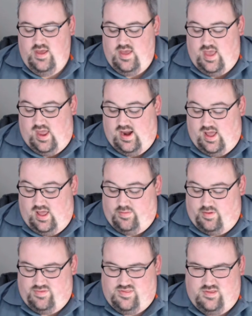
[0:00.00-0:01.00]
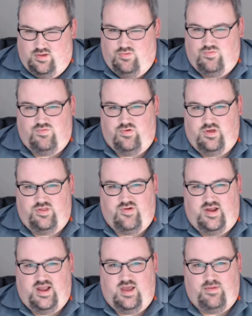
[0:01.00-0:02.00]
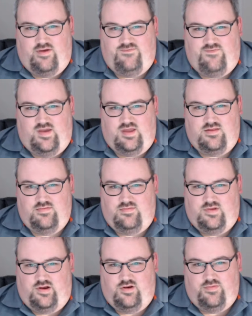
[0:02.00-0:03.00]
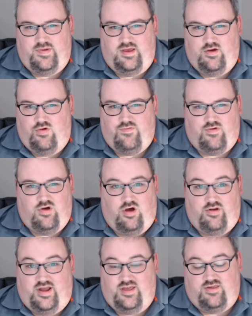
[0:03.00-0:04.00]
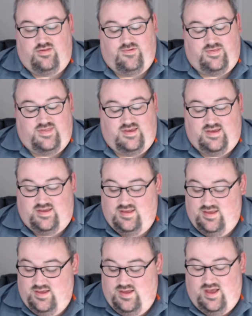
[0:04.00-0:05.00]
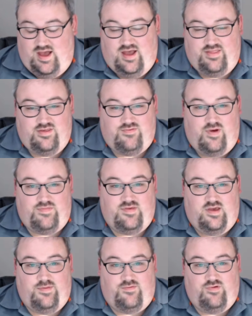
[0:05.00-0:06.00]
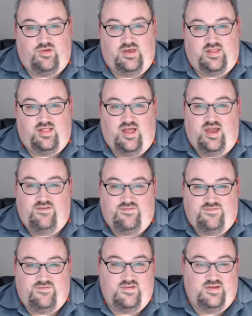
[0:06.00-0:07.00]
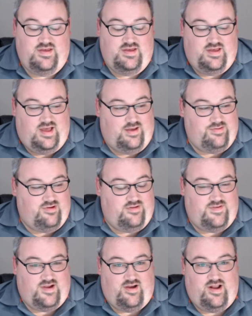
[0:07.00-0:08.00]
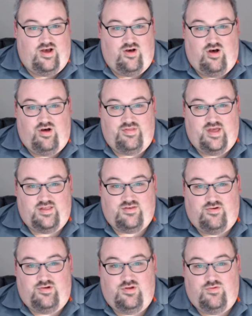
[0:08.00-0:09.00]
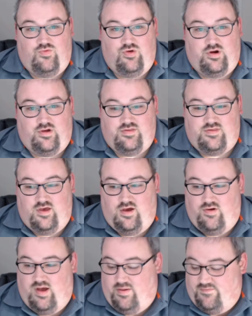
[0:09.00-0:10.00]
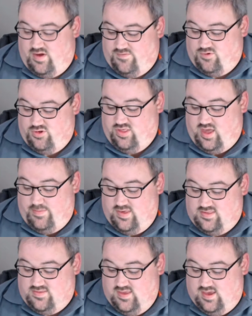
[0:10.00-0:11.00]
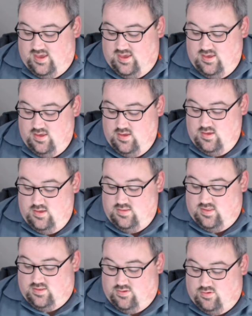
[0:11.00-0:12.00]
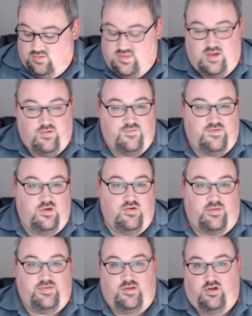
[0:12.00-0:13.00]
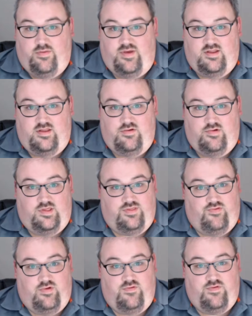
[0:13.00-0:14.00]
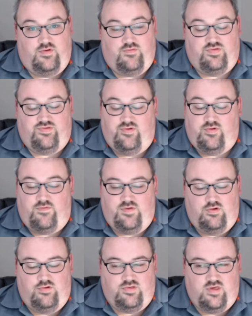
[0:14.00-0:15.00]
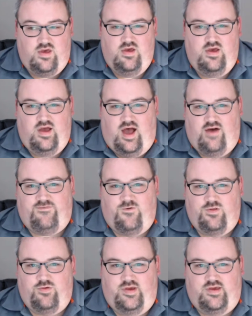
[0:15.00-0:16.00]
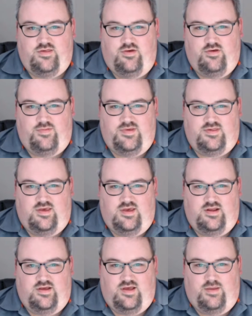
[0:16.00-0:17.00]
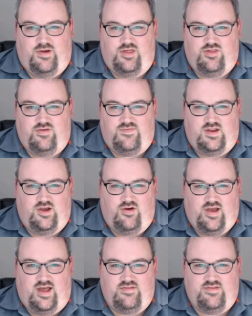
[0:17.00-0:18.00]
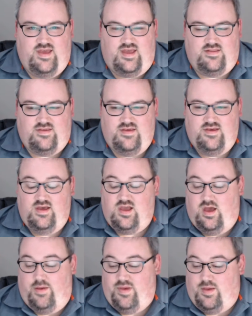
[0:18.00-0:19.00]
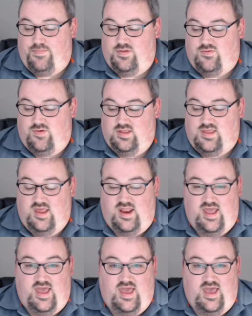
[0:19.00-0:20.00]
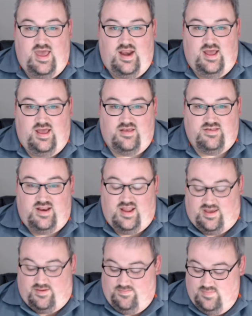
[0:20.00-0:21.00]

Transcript: and um, I'm still really trying to get my feet under me overall, not just with the uh, this website, but really in life. I'm uh, trying to figure out how all that's going to work. So, um, unfortunately, I missed the the Tuesday review. I'm still committed to doing three three reviews uh, for the week, so you'll be seeing a, a, bunch of video content coming up between today and uh, Sunday